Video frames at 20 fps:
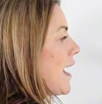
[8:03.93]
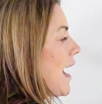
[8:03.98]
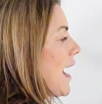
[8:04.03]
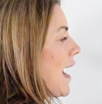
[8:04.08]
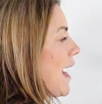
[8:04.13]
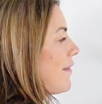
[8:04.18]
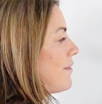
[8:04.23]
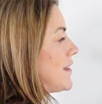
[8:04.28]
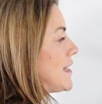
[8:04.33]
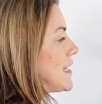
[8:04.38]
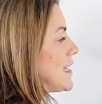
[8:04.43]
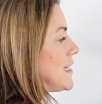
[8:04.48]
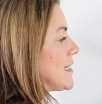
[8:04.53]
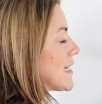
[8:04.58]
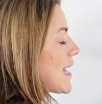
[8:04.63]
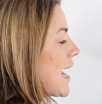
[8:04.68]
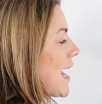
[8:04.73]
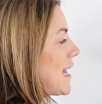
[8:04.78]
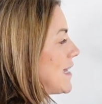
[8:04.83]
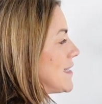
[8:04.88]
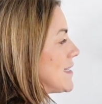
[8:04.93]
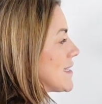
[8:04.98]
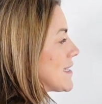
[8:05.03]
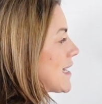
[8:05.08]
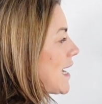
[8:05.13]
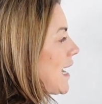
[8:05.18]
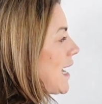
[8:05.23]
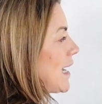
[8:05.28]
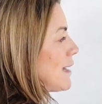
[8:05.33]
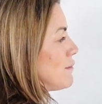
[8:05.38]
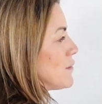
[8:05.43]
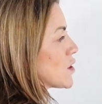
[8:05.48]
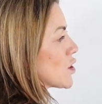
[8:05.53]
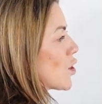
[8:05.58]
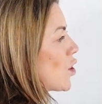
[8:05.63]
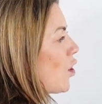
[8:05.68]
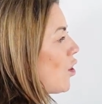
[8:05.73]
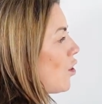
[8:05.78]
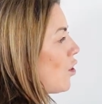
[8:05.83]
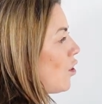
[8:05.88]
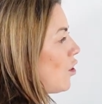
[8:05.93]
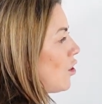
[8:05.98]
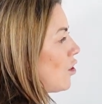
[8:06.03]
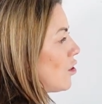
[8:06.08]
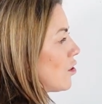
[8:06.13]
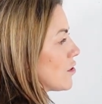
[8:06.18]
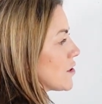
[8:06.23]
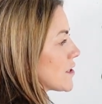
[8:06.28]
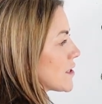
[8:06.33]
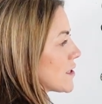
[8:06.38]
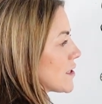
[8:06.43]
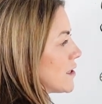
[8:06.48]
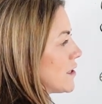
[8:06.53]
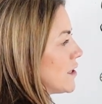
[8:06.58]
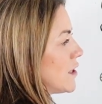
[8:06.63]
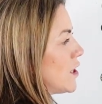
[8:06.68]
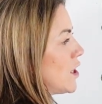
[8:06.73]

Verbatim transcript: and these enzymes cause